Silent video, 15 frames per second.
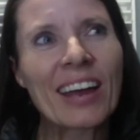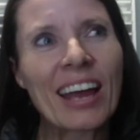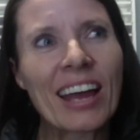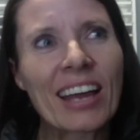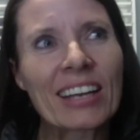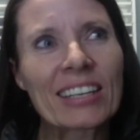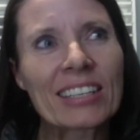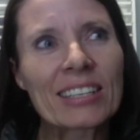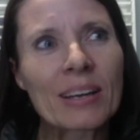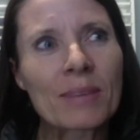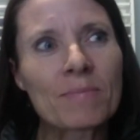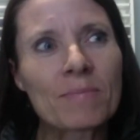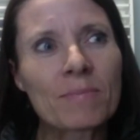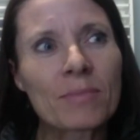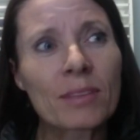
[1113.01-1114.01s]
And
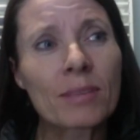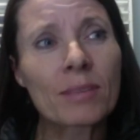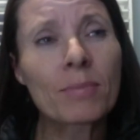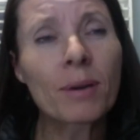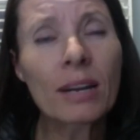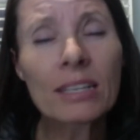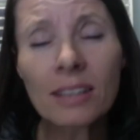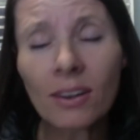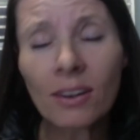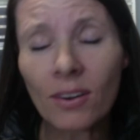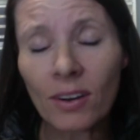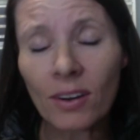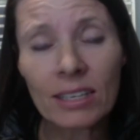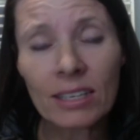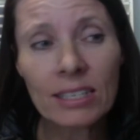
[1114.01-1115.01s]
praise
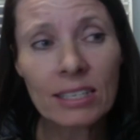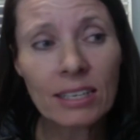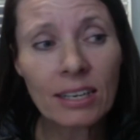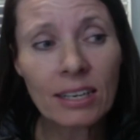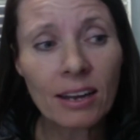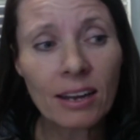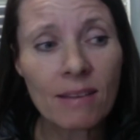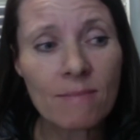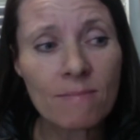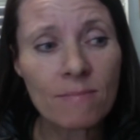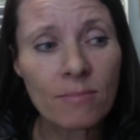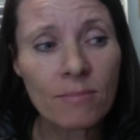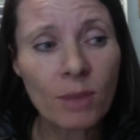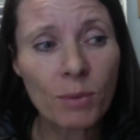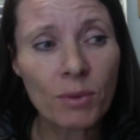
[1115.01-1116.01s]
God,
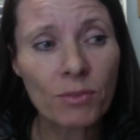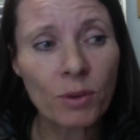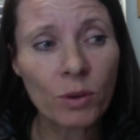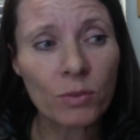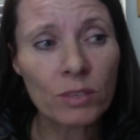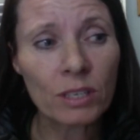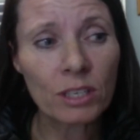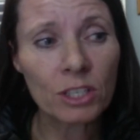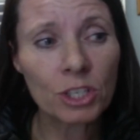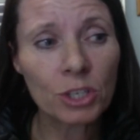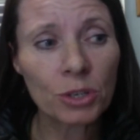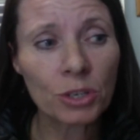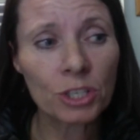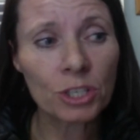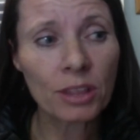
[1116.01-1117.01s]
I'm involved in a
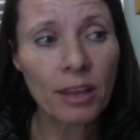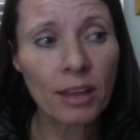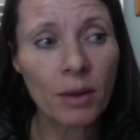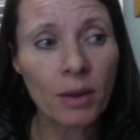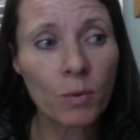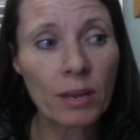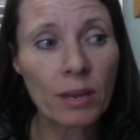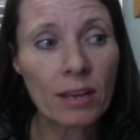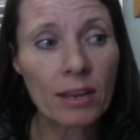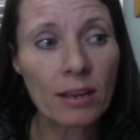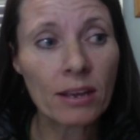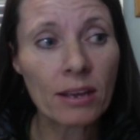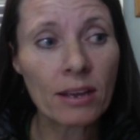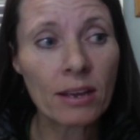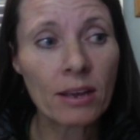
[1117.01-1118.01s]
church that we
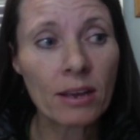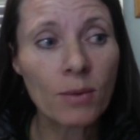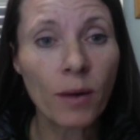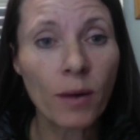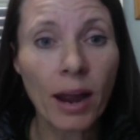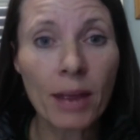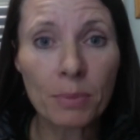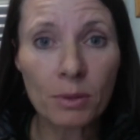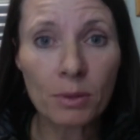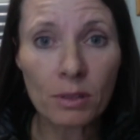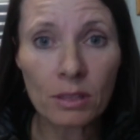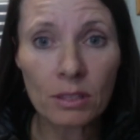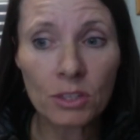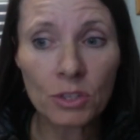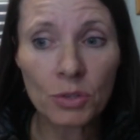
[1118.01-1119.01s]
were
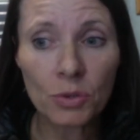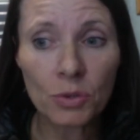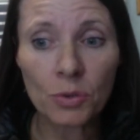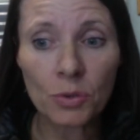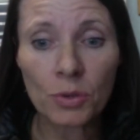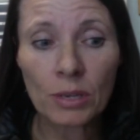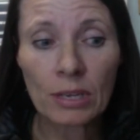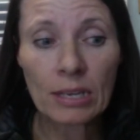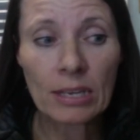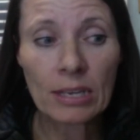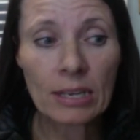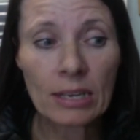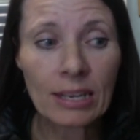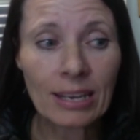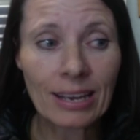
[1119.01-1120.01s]
able to
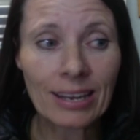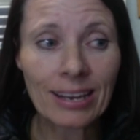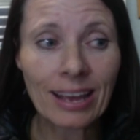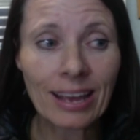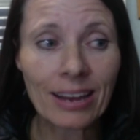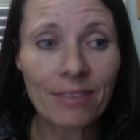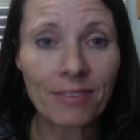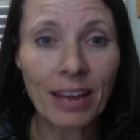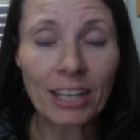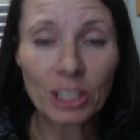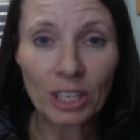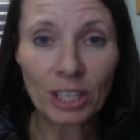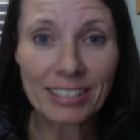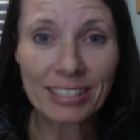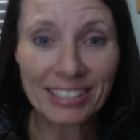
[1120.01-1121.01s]
get an
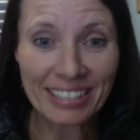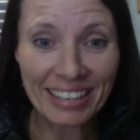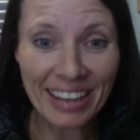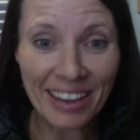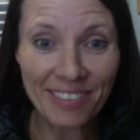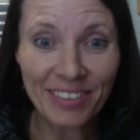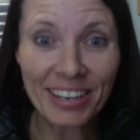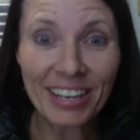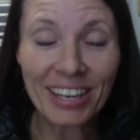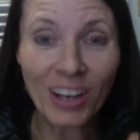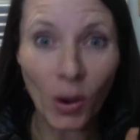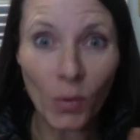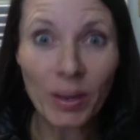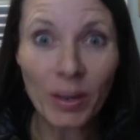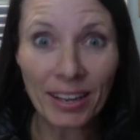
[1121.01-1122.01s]
evangelistic effort
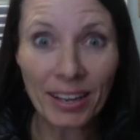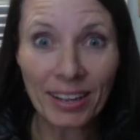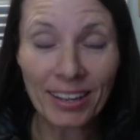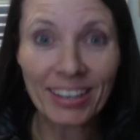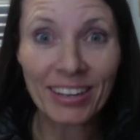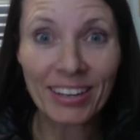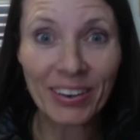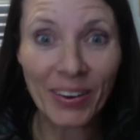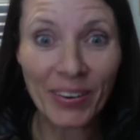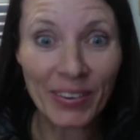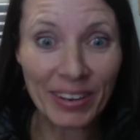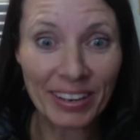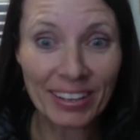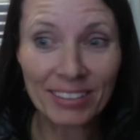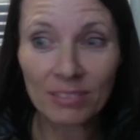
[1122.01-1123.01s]
going, you know,
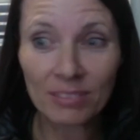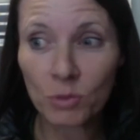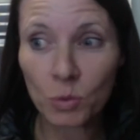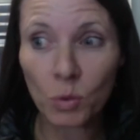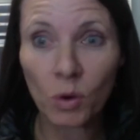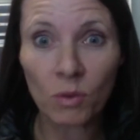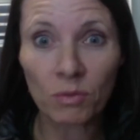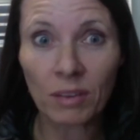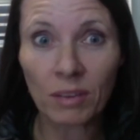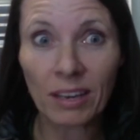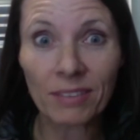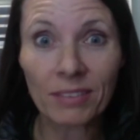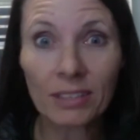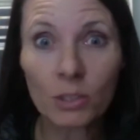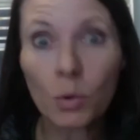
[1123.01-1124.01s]
12
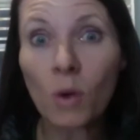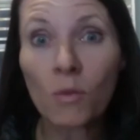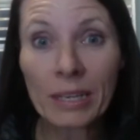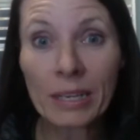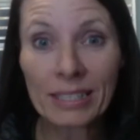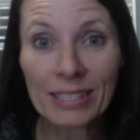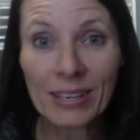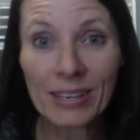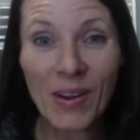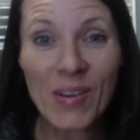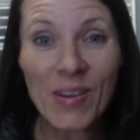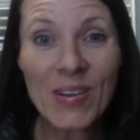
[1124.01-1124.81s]
weeks ago.